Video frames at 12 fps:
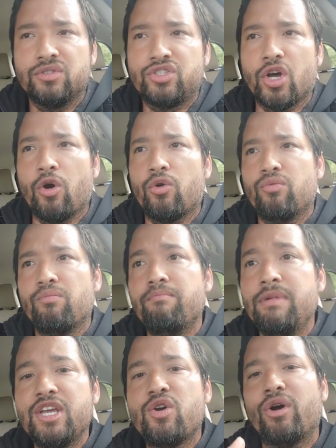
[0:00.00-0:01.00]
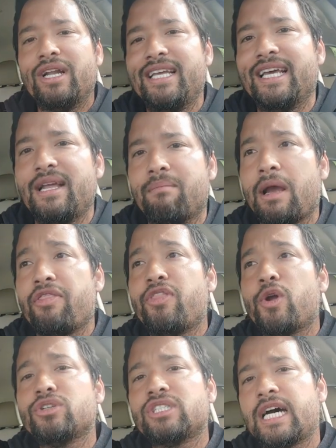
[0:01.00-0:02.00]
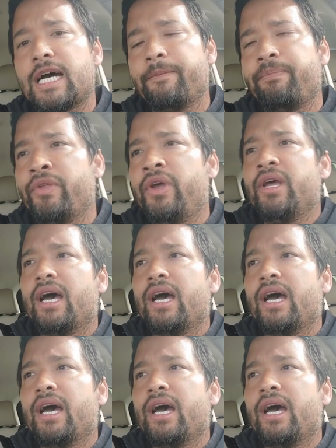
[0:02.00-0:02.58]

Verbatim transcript: So me going to get it my third time,